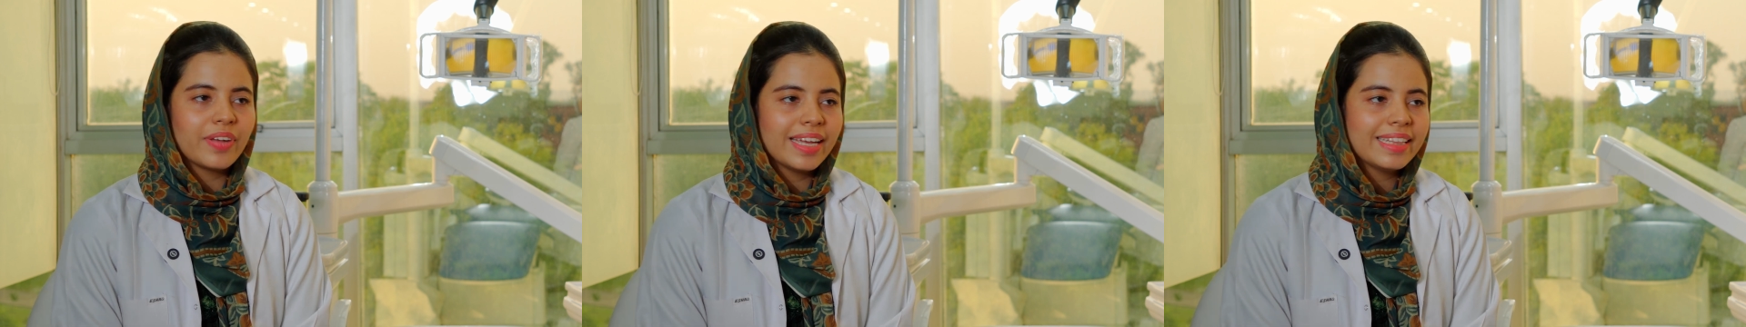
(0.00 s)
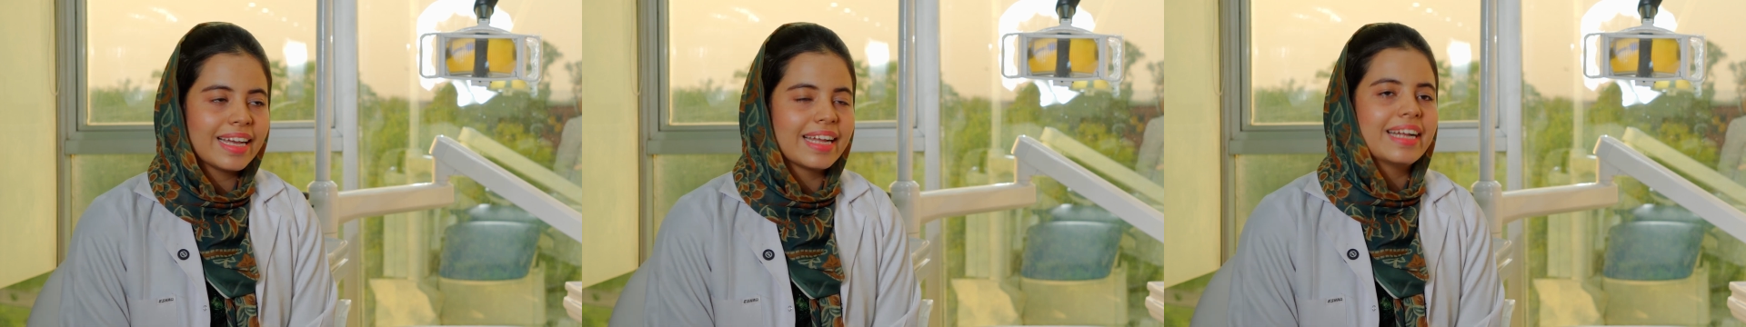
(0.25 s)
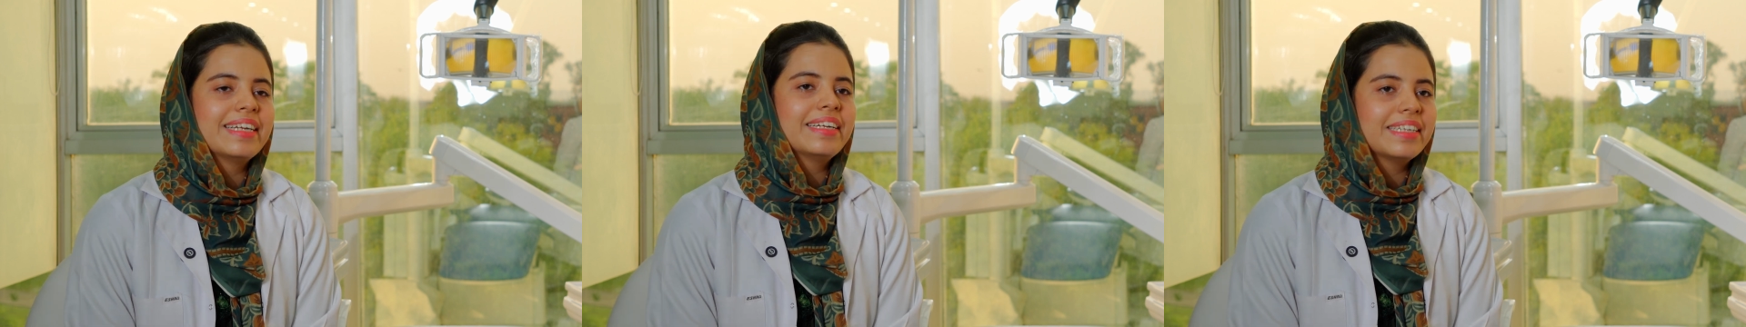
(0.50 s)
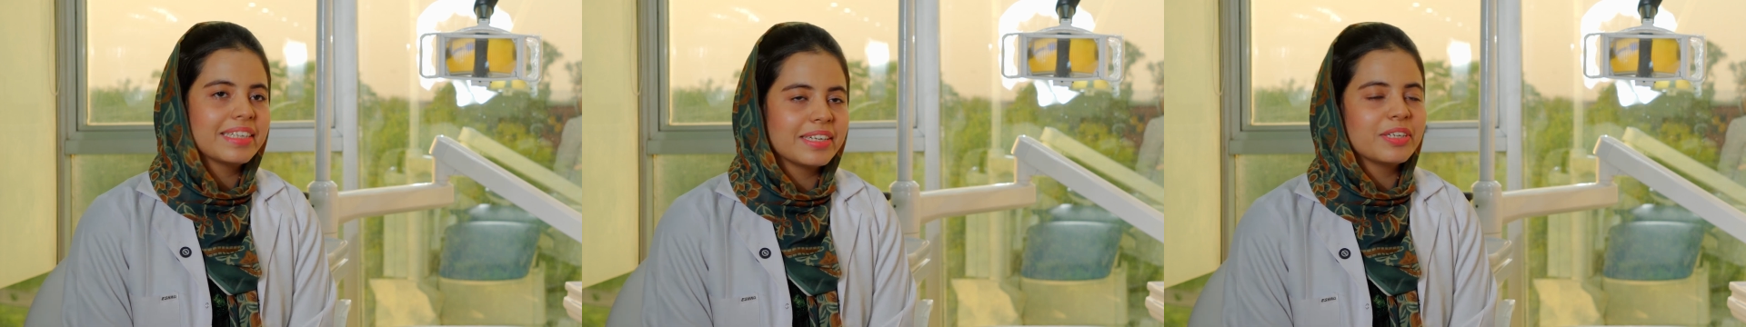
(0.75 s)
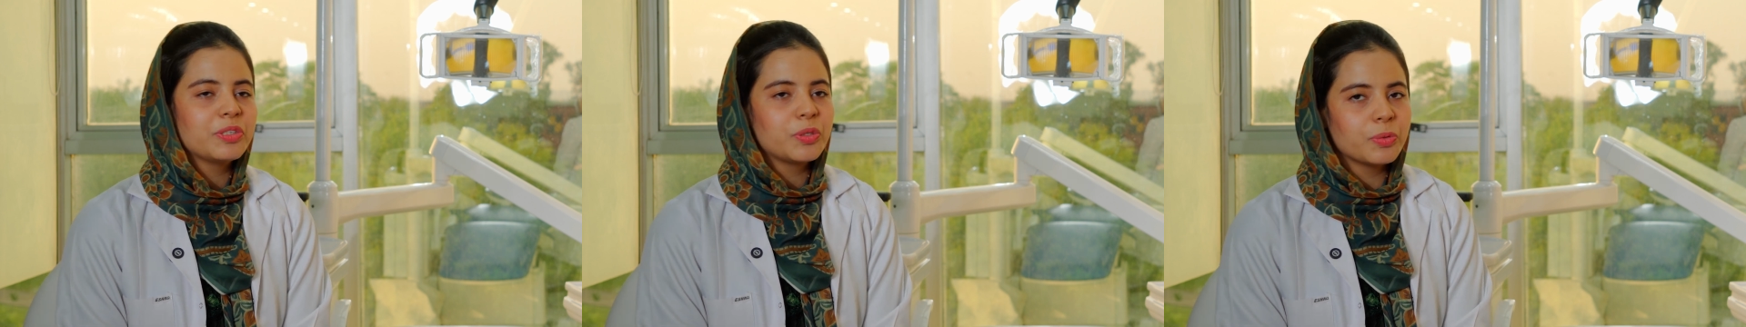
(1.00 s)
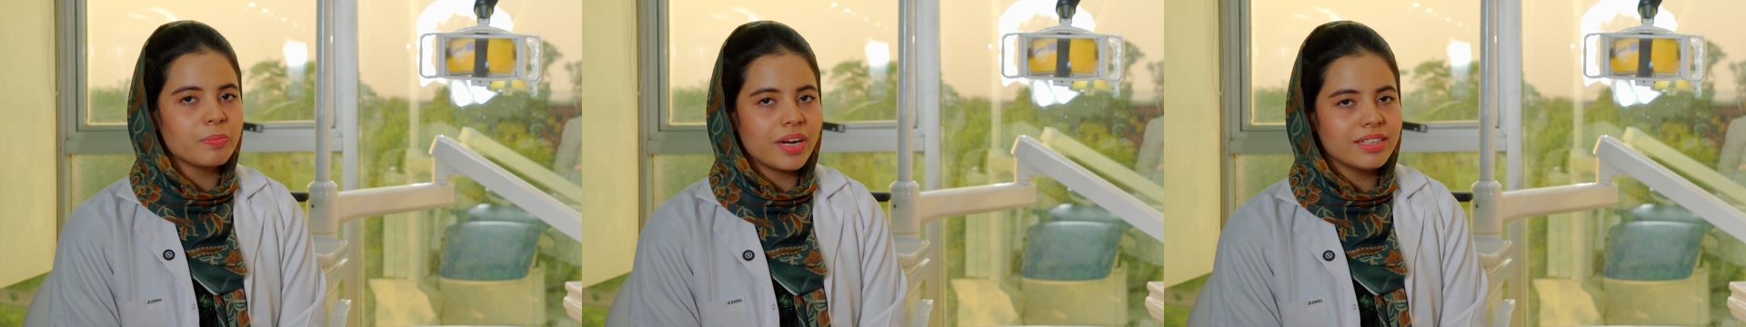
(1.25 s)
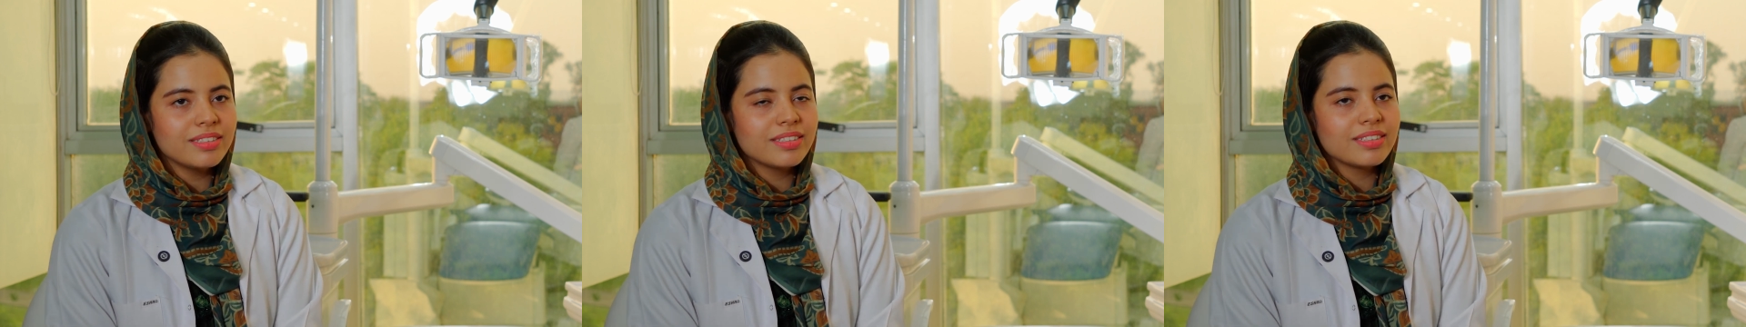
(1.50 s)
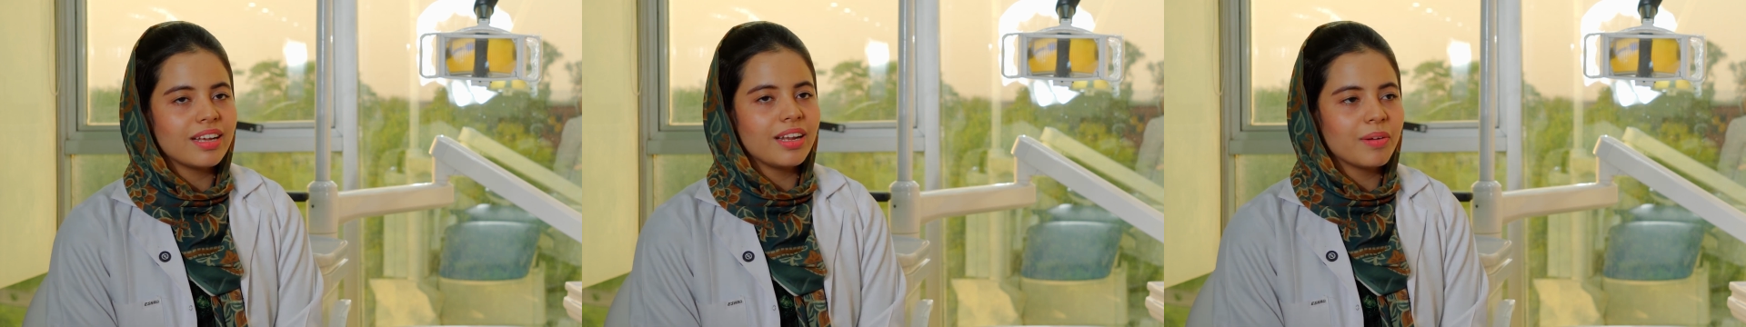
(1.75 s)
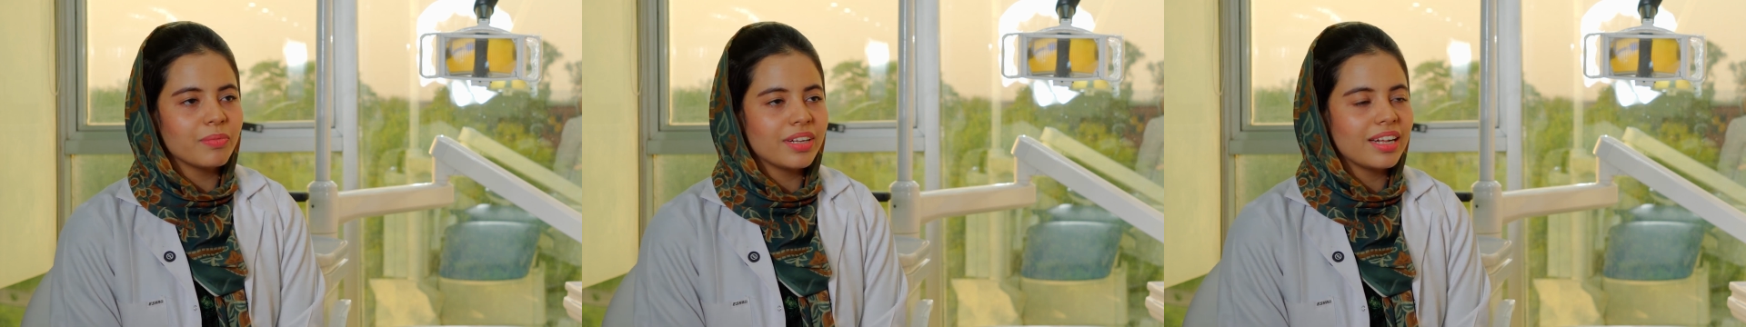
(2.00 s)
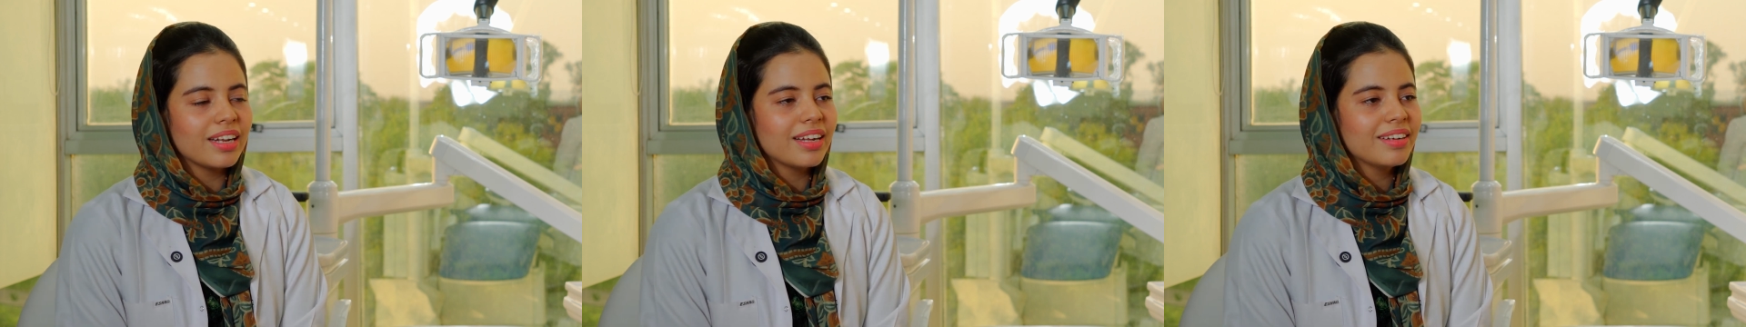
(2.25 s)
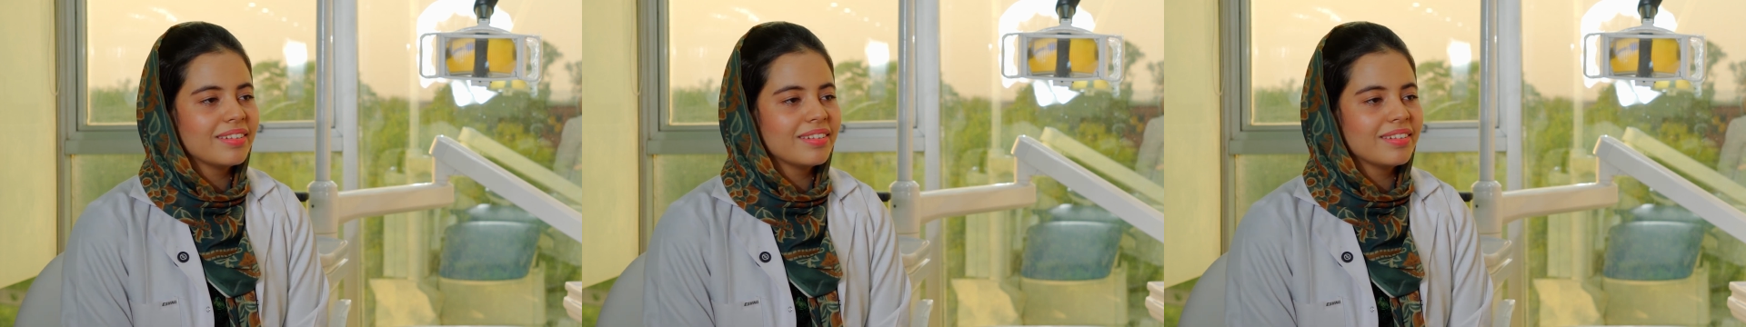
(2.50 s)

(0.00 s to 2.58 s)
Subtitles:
faith and I did it in 2 months. Alhamdulillah.